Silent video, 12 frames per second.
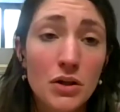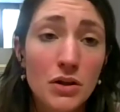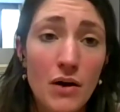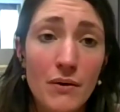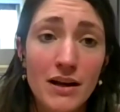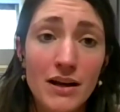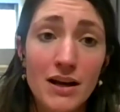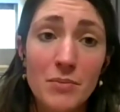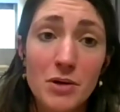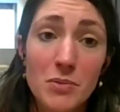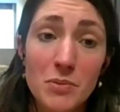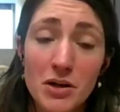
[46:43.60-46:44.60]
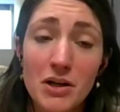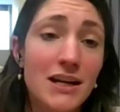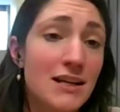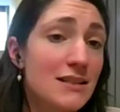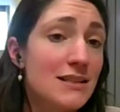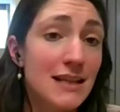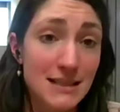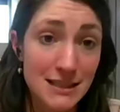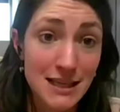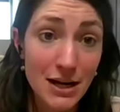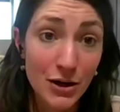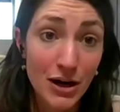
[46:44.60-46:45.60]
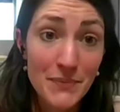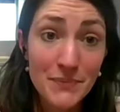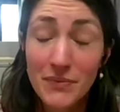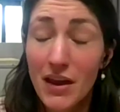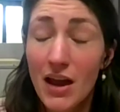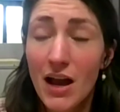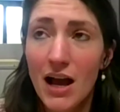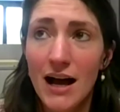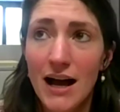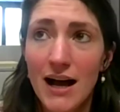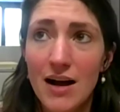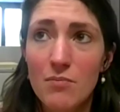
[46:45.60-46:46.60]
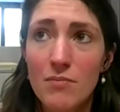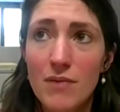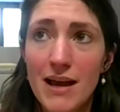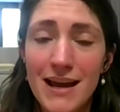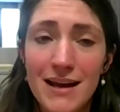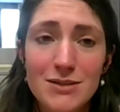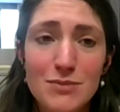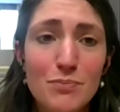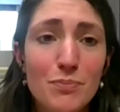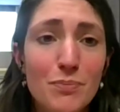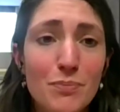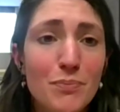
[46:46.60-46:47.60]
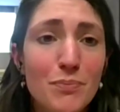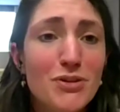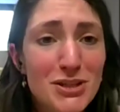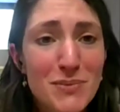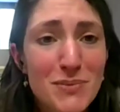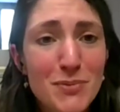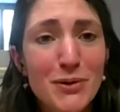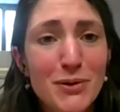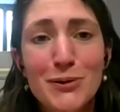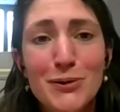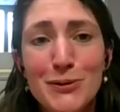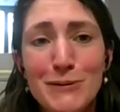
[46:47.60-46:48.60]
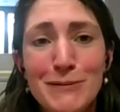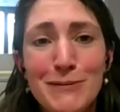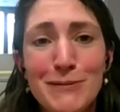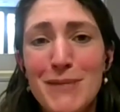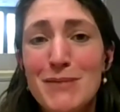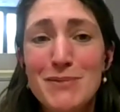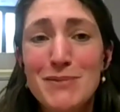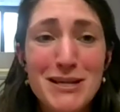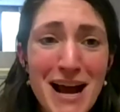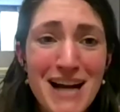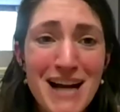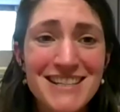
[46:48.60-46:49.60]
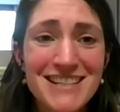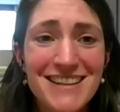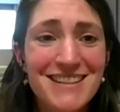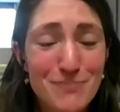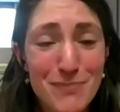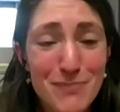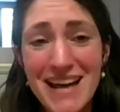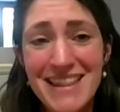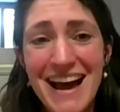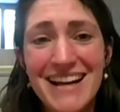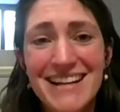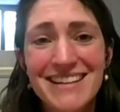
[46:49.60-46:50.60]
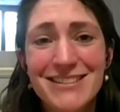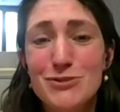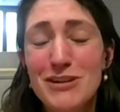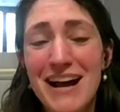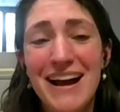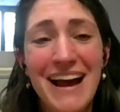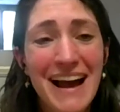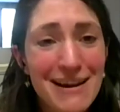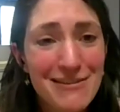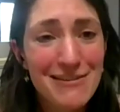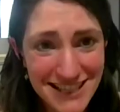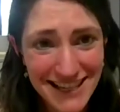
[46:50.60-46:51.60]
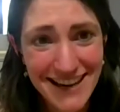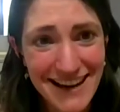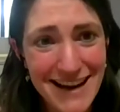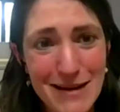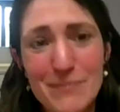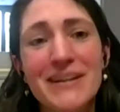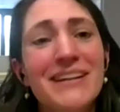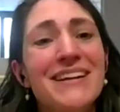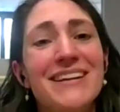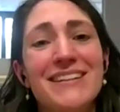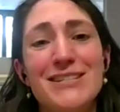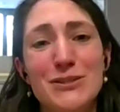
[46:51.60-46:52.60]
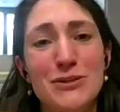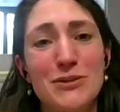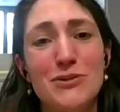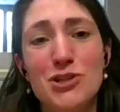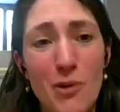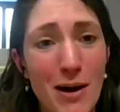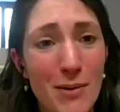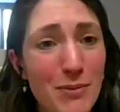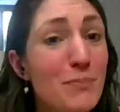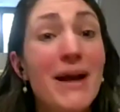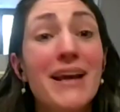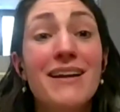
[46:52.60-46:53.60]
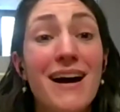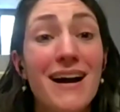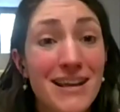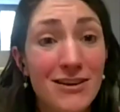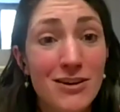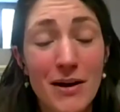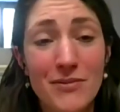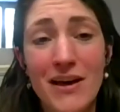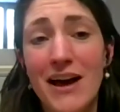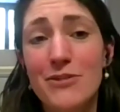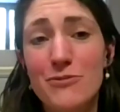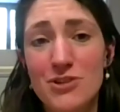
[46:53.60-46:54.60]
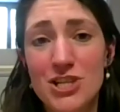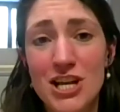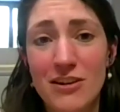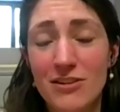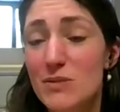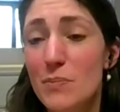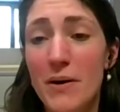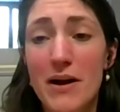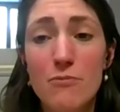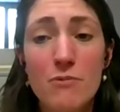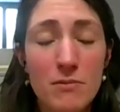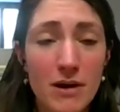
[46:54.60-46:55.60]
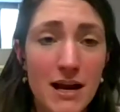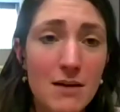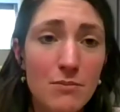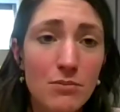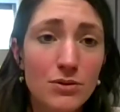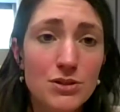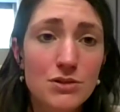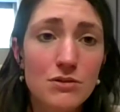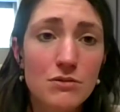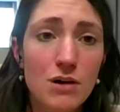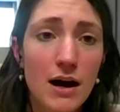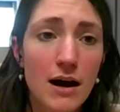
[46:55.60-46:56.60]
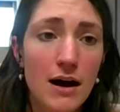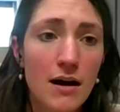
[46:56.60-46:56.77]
low-income communities, etc. And most of the people who might be impacted by that do not have the time to show up, might not hear about that through channels, but we were able to